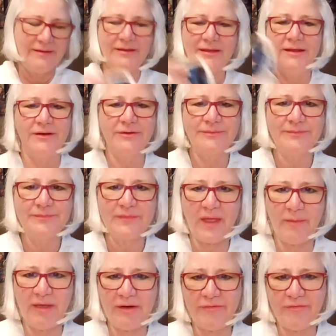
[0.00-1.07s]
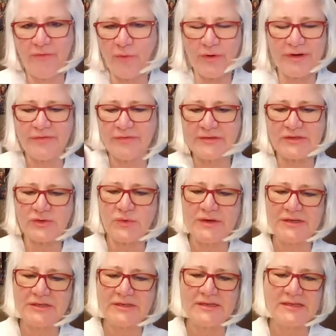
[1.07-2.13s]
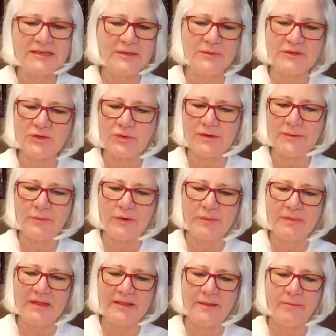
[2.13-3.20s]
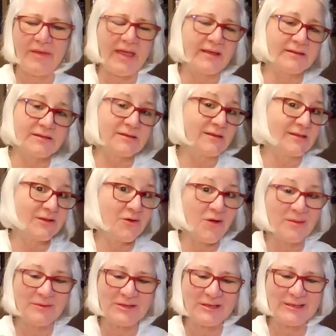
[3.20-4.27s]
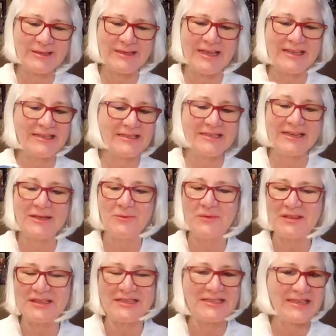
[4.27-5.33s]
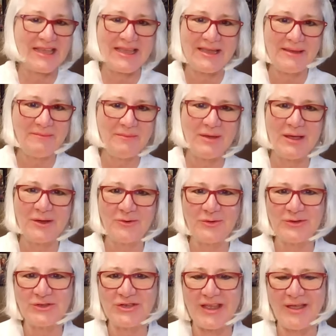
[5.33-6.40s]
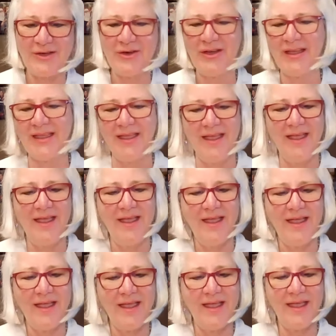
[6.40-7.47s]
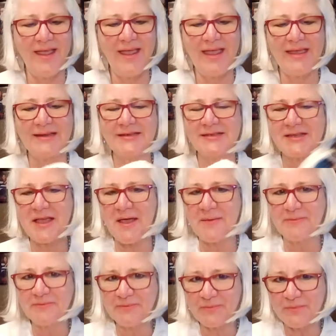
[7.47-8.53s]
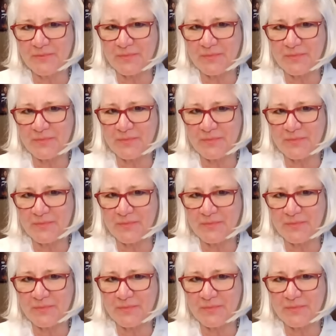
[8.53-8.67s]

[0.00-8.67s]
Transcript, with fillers: you know, I made 4 different squares to see which one would be the best. So I'm just sticking with the same crochet hook, and